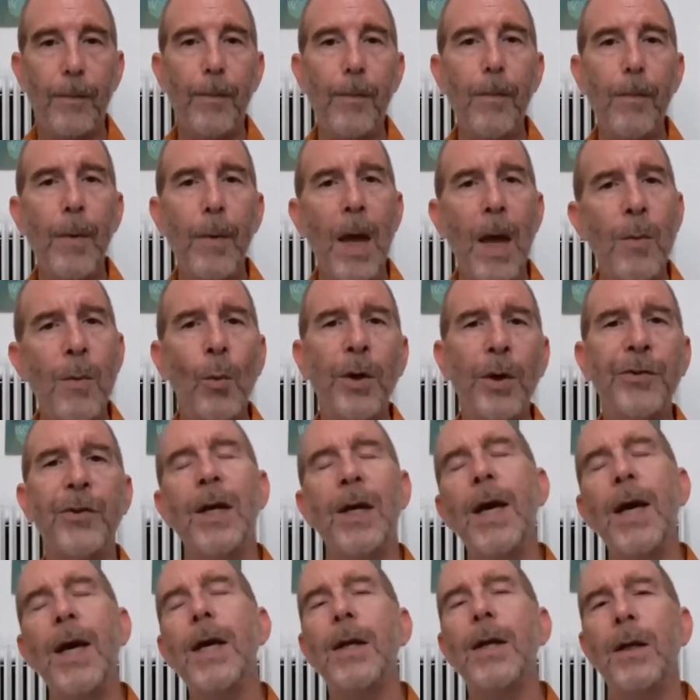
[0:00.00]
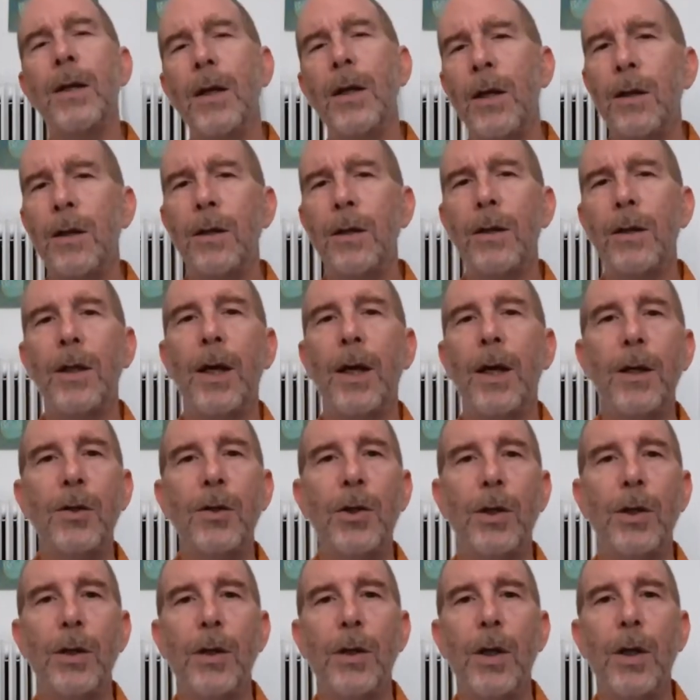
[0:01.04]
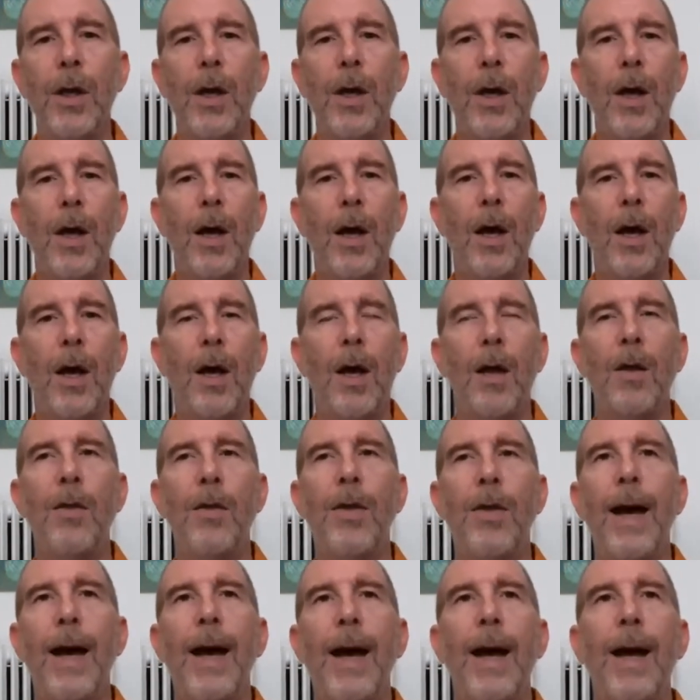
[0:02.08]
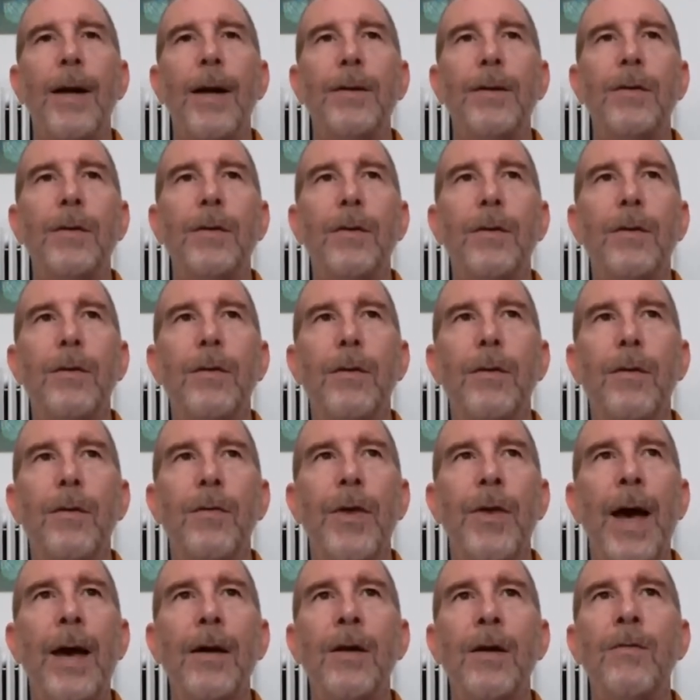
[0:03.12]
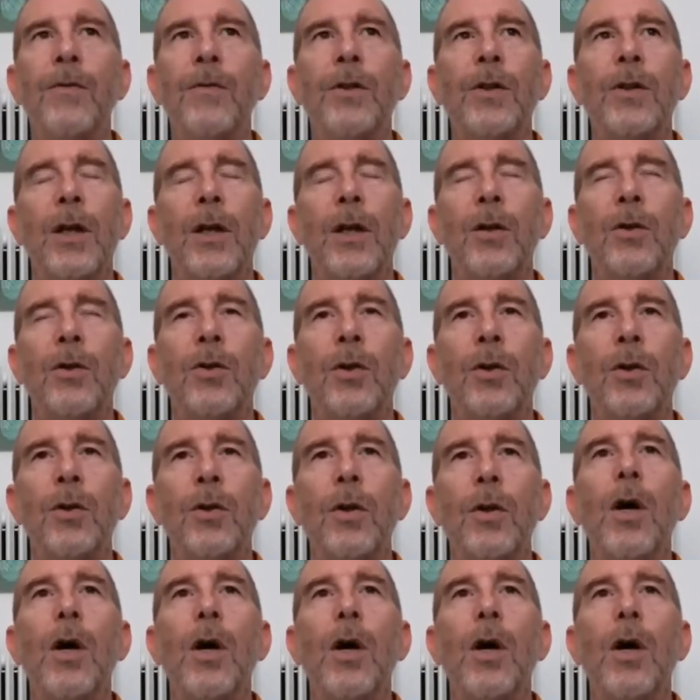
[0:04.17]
And once again, an indication that that invitation